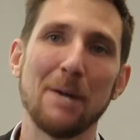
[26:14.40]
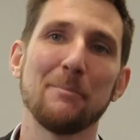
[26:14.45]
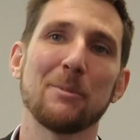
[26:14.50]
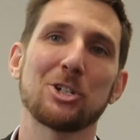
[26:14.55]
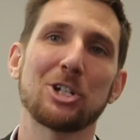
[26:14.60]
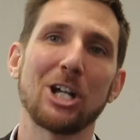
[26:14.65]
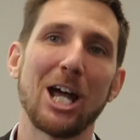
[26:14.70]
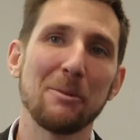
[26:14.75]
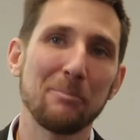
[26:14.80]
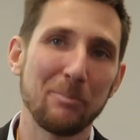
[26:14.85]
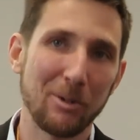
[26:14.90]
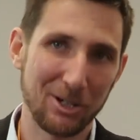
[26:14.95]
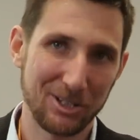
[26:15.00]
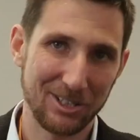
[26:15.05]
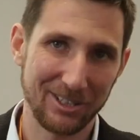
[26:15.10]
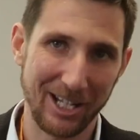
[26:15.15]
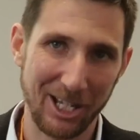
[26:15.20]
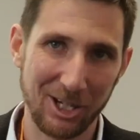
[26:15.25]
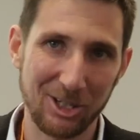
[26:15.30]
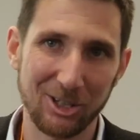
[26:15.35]
I'm a shy
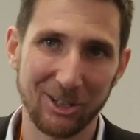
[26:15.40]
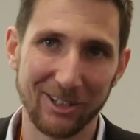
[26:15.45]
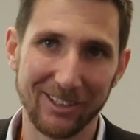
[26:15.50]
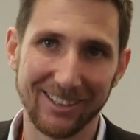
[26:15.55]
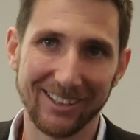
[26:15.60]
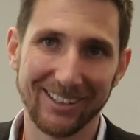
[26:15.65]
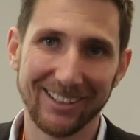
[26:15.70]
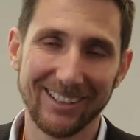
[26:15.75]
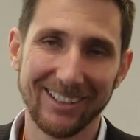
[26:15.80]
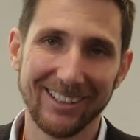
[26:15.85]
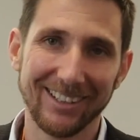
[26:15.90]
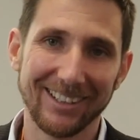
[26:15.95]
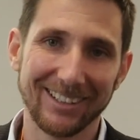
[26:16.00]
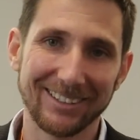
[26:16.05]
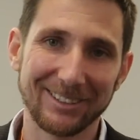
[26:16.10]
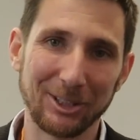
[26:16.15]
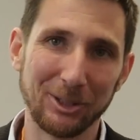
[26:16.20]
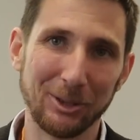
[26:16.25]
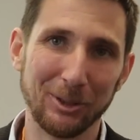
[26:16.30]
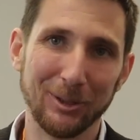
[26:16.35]
person actually.
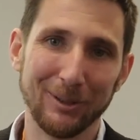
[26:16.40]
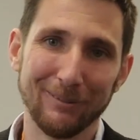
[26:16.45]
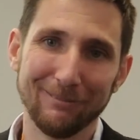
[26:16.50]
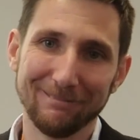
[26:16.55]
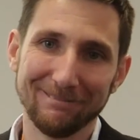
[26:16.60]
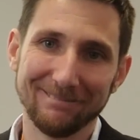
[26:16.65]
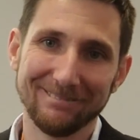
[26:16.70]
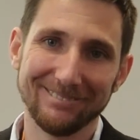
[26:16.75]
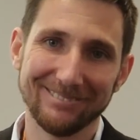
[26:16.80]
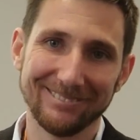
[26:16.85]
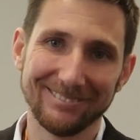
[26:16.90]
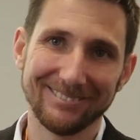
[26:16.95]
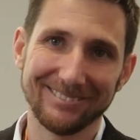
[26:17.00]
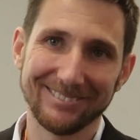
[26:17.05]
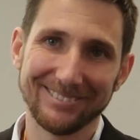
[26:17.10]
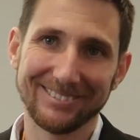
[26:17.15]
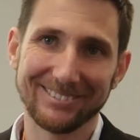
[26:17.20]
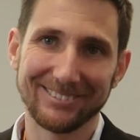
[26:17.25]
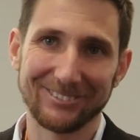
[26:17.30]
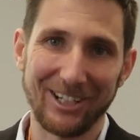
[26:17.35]
So
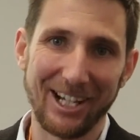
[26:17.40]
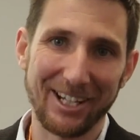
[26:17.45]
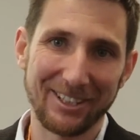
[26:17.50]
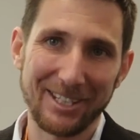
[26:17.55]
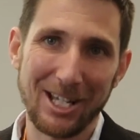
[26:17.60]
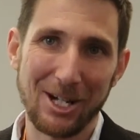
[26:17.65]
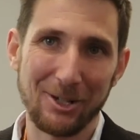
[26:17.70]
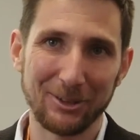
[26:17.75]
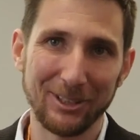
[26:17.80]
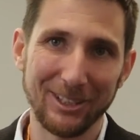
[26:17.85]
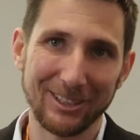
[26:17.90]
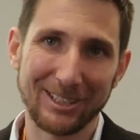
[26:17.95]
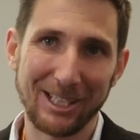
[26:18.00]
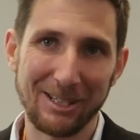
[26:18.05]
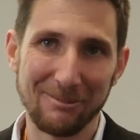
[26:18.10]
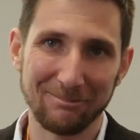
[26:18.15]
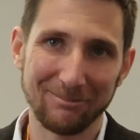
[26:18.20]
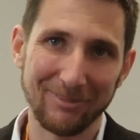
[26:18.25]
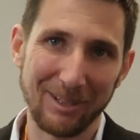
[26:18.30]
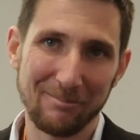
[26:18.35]
right now this
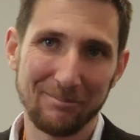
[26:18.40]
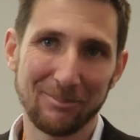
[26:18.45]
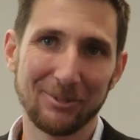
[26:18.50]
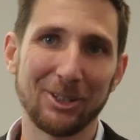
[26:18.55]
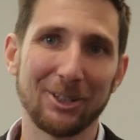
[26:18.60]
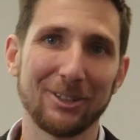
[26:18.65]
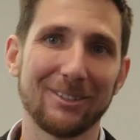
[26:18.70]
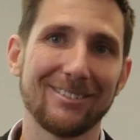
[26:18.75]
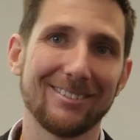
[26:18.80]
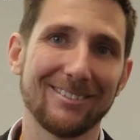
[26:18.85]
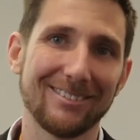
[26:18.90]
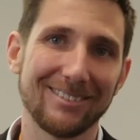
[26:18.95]
I'm not.